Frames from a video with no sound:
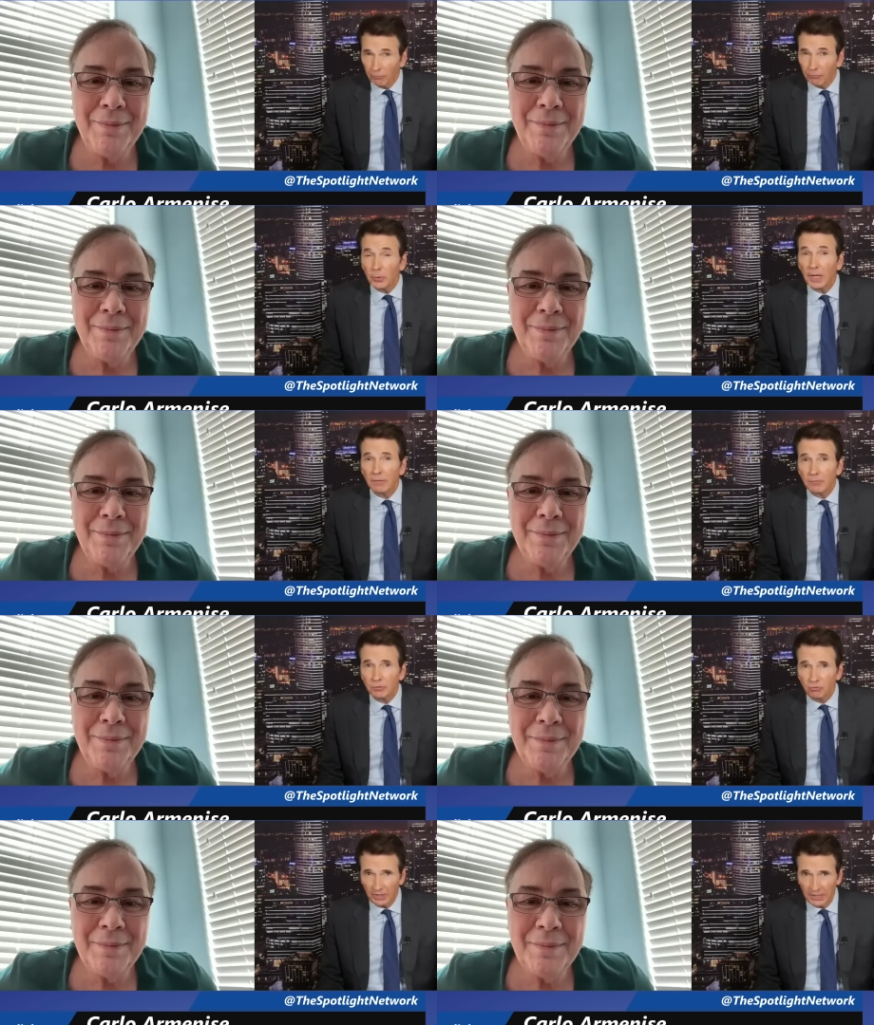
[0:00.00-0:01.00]
Speaker 1: forever
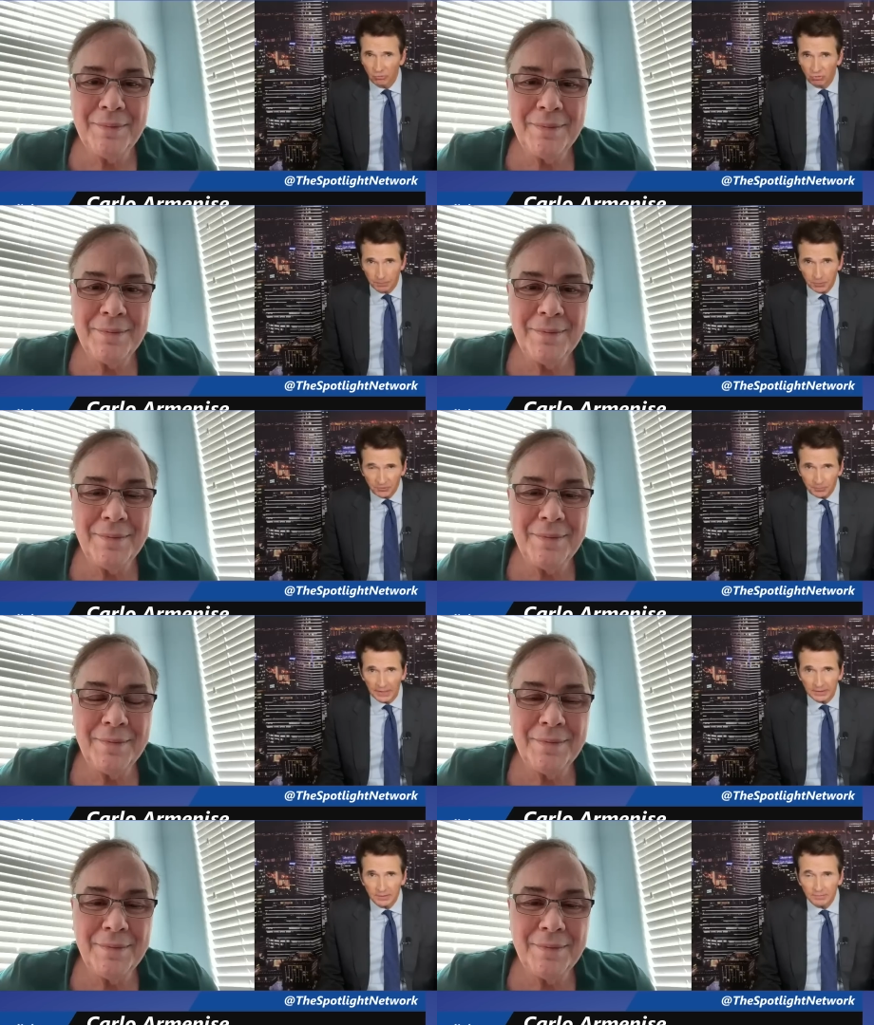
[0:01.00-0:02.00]
change your
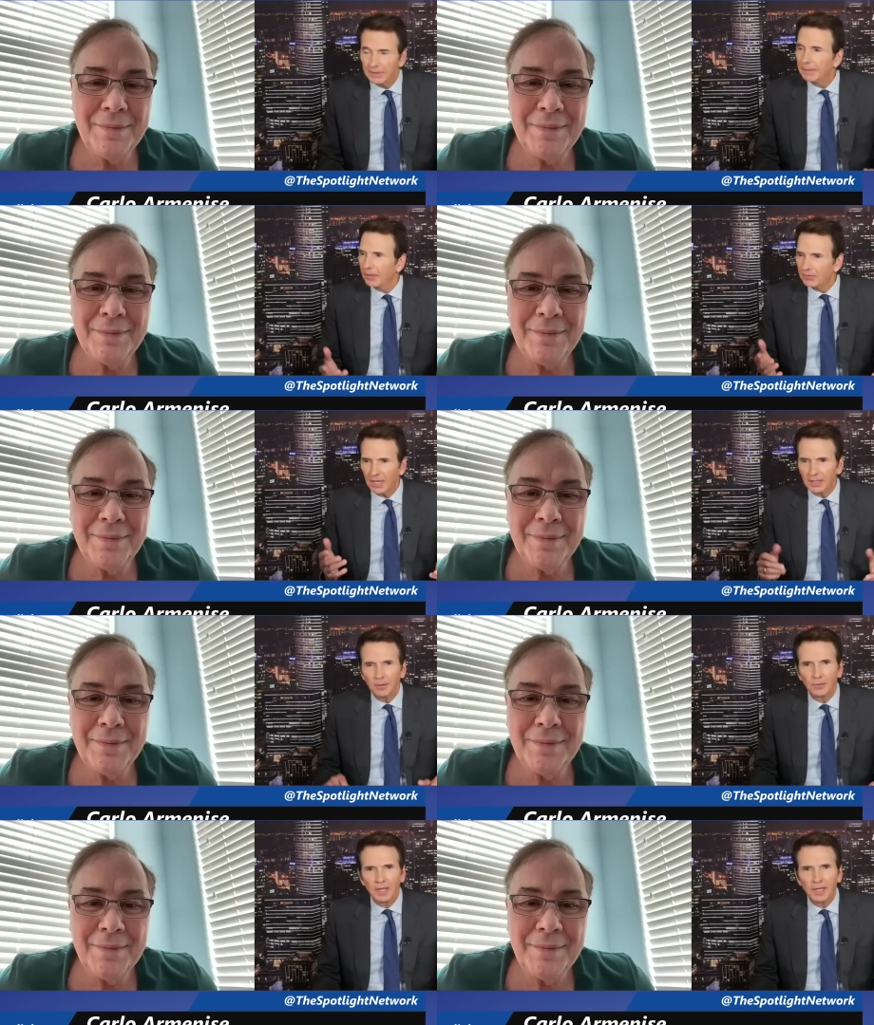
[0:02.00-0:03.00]
perspective. How's that?
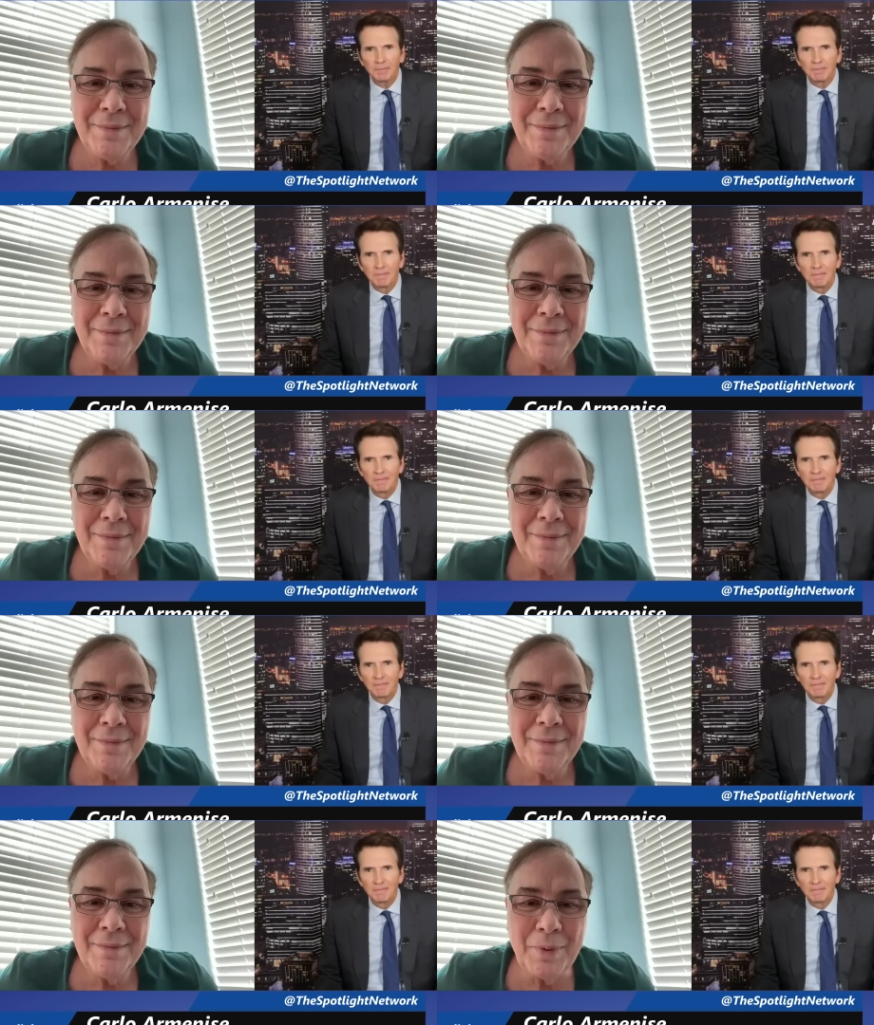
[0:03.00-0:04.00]
Okay.
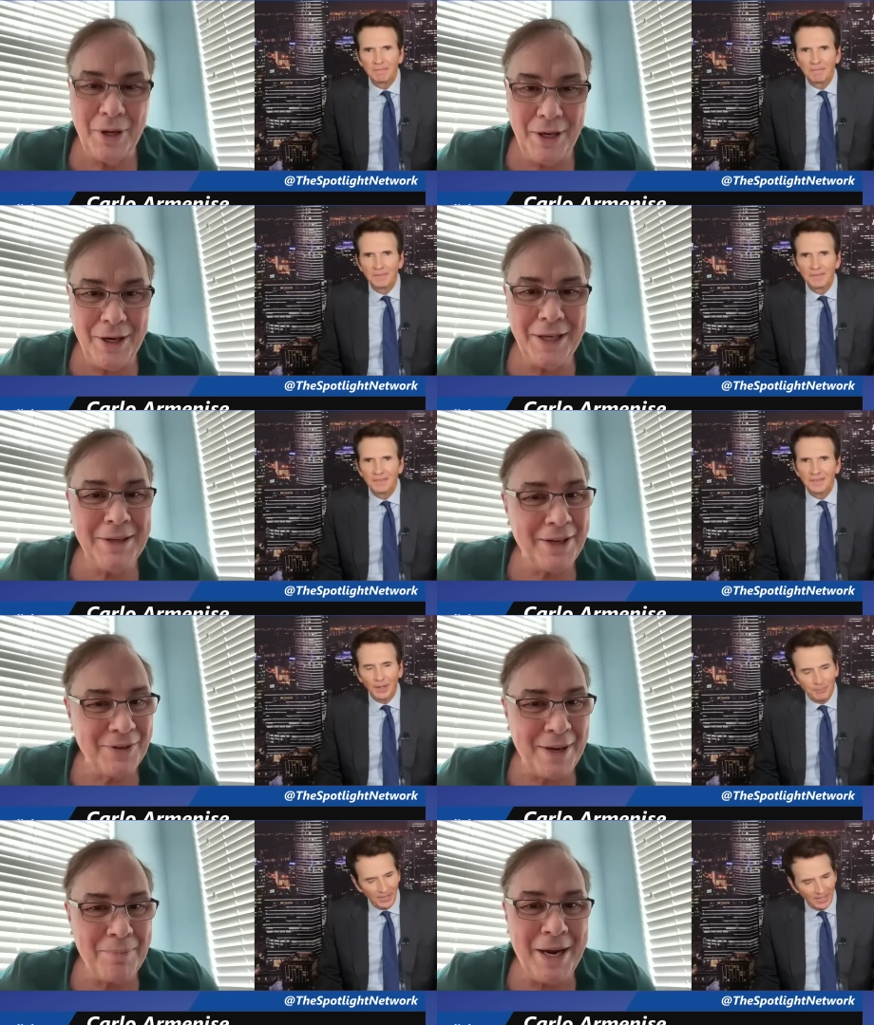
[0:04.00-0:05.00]
Pretty good. That's
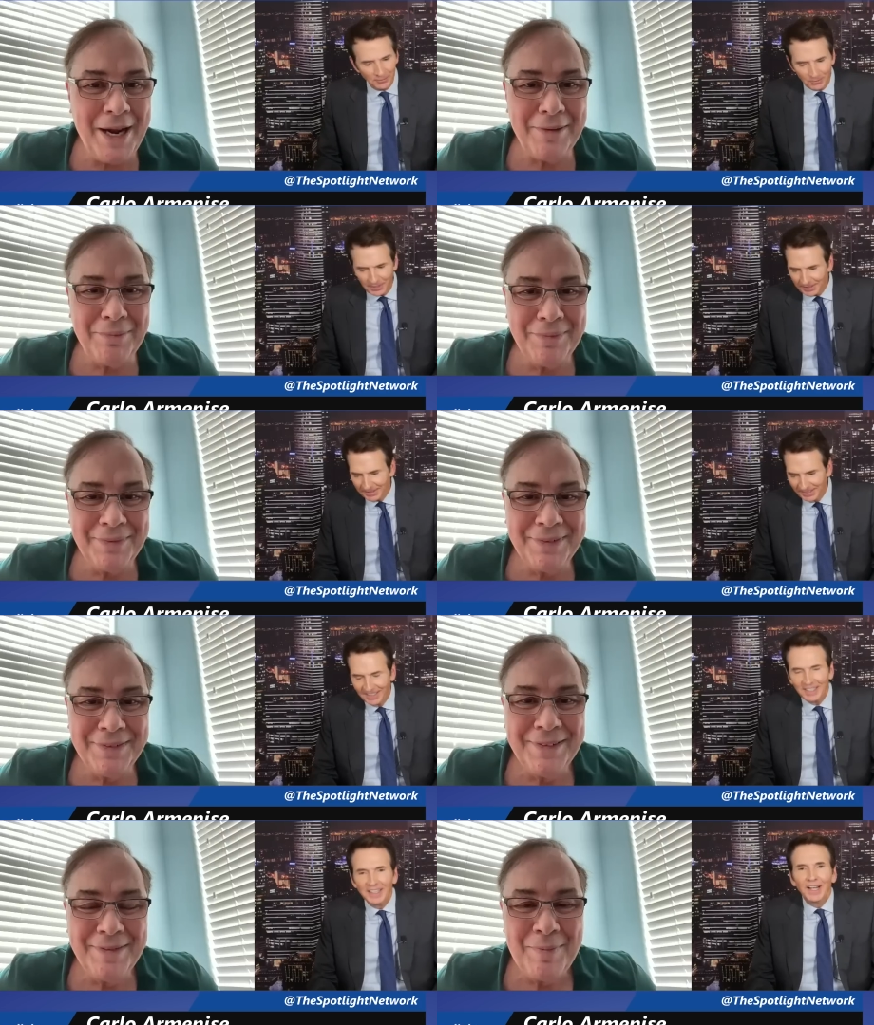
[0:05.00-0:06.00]
Speaker 2: not bad, right?
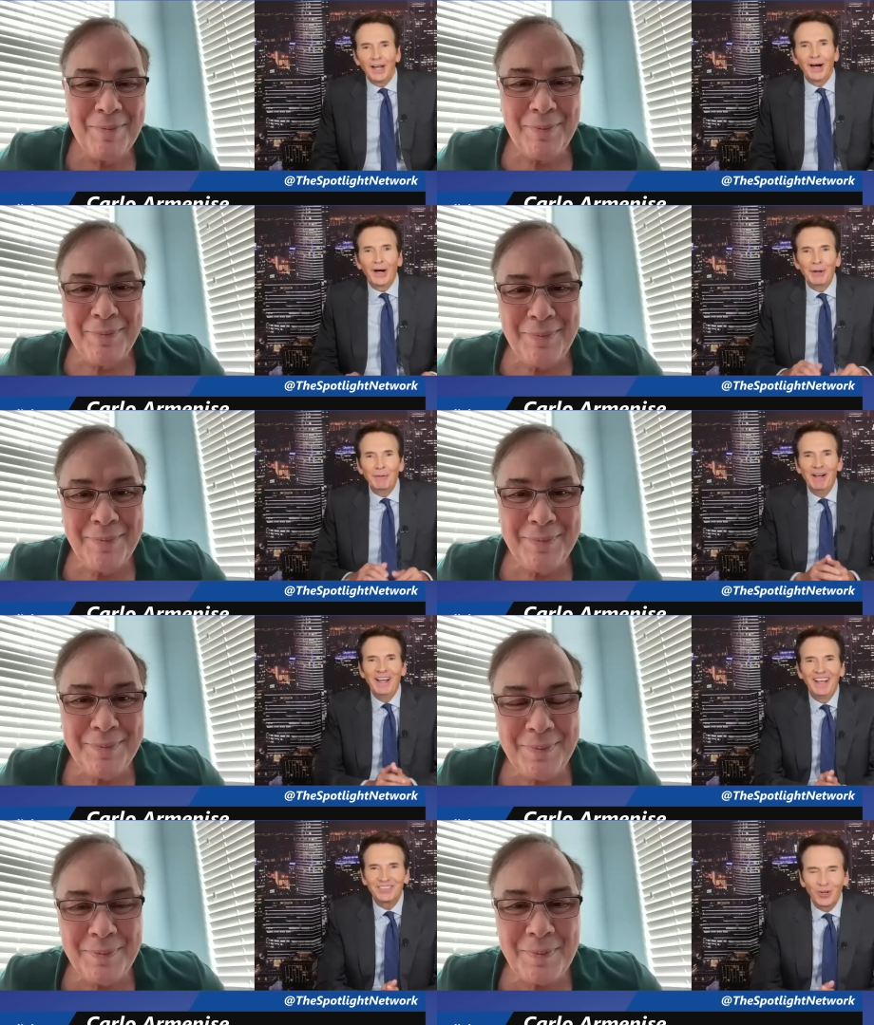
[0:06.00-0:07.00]

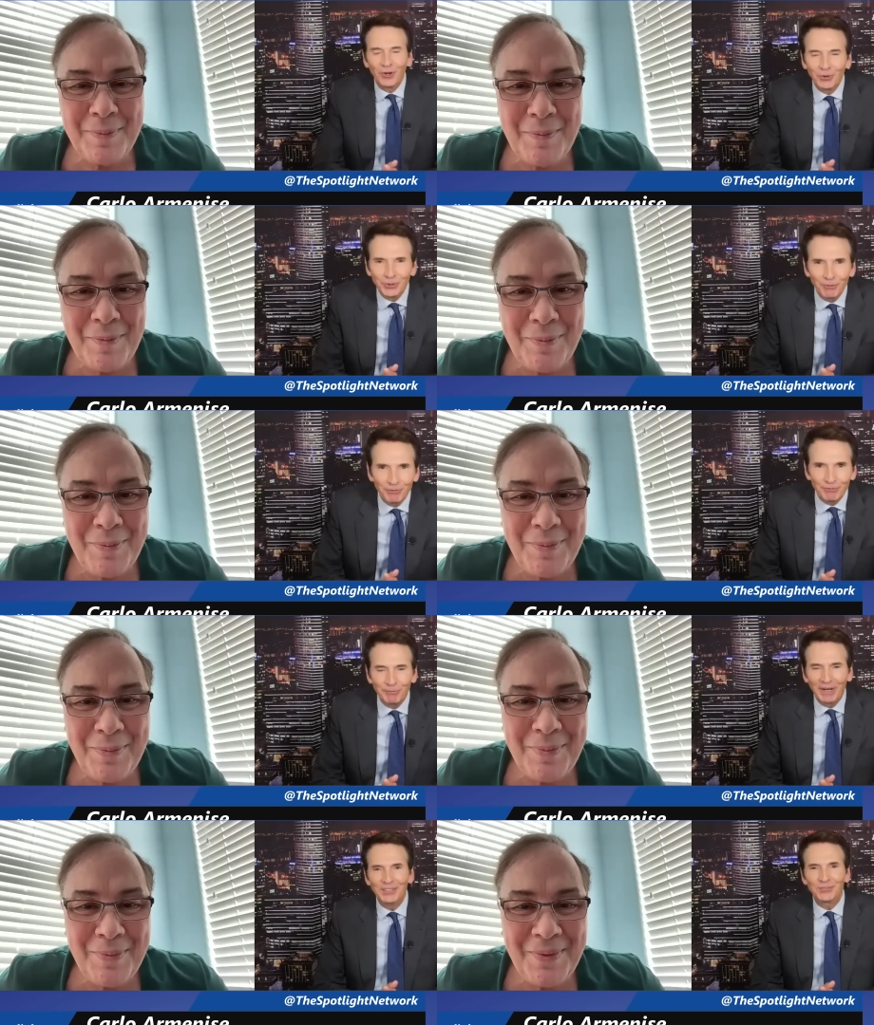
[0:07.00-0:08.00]
Speaker 1: It's a holdover
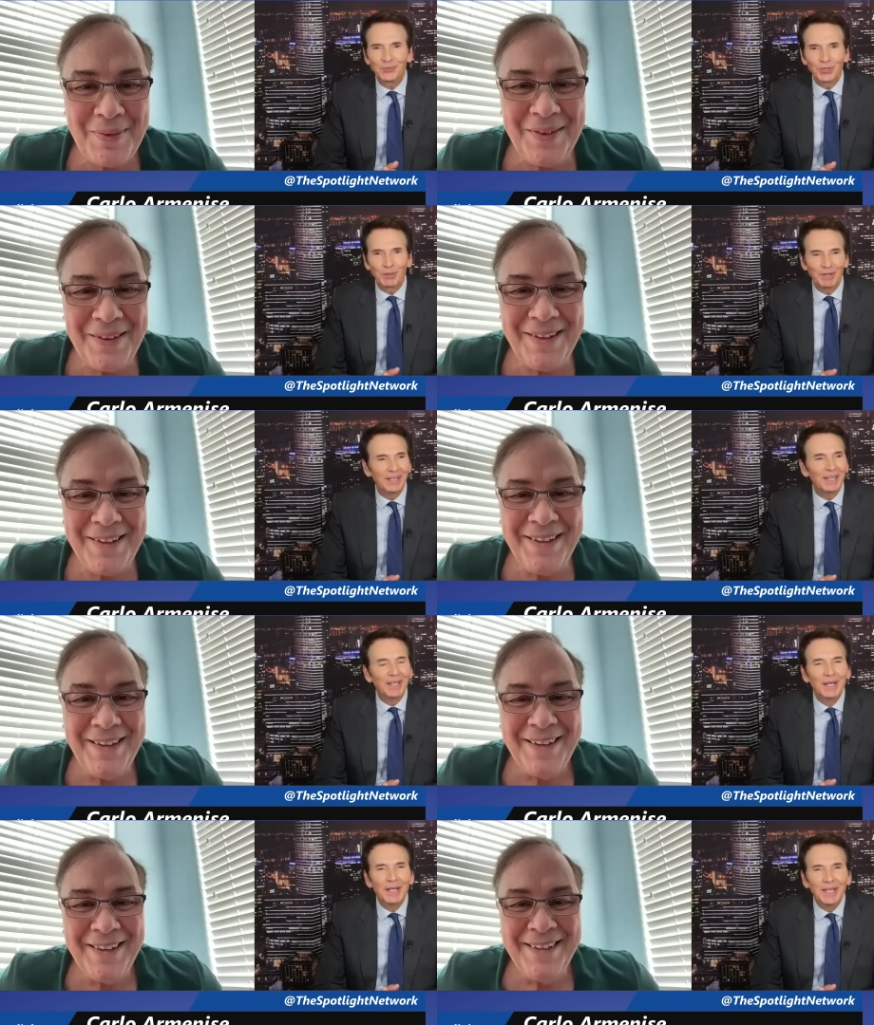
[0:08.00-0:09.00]
from high school. I've been
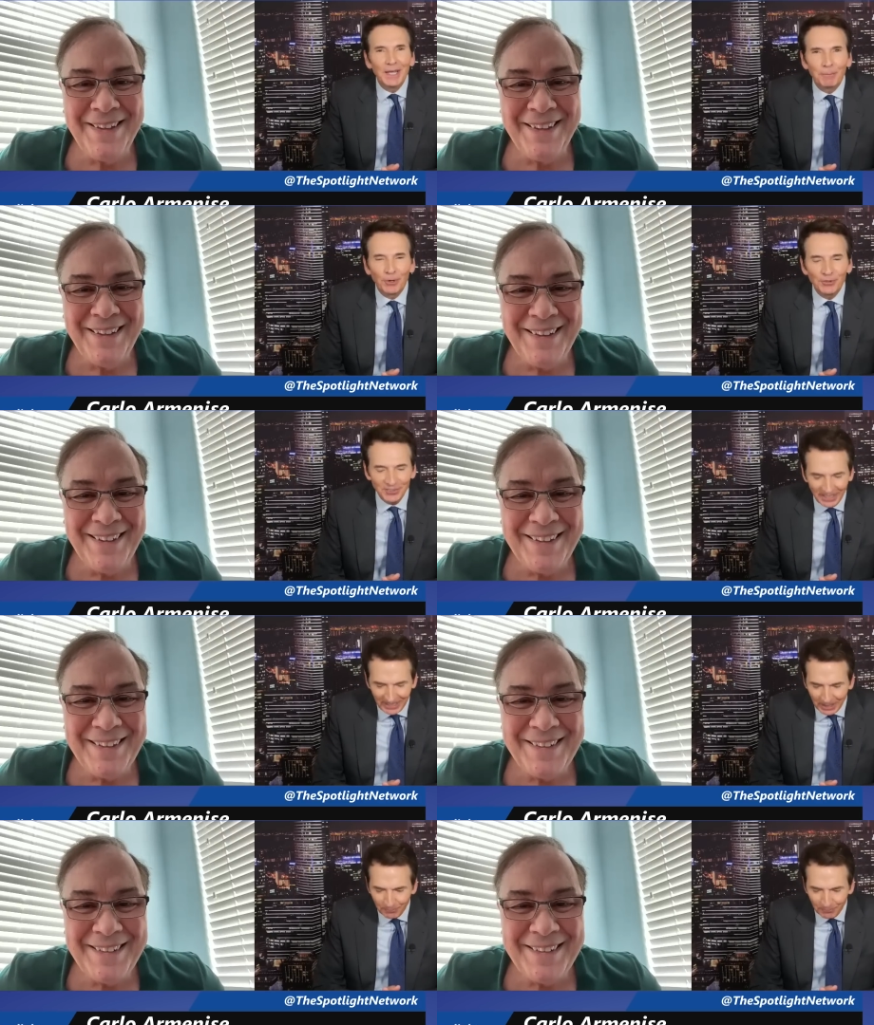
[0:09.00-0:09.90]
impersonating